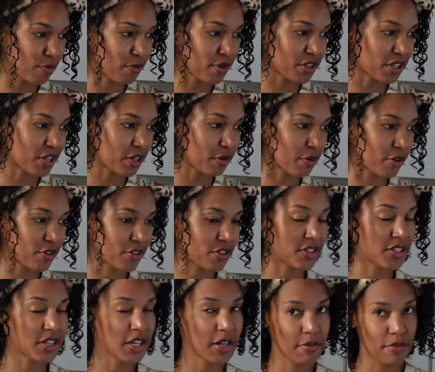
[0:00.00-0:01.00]
but they were the
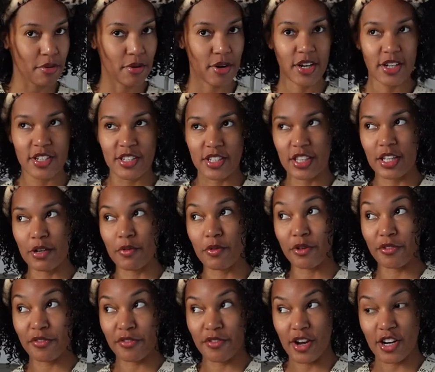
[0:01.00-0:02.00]
same price and they
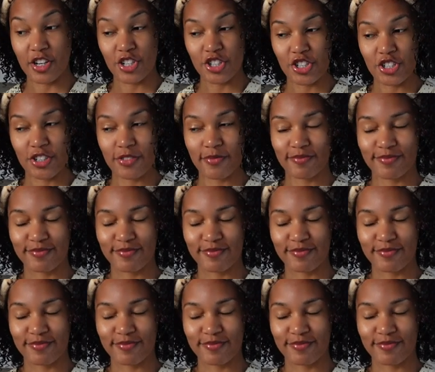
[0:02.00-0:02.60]
weren't fresh.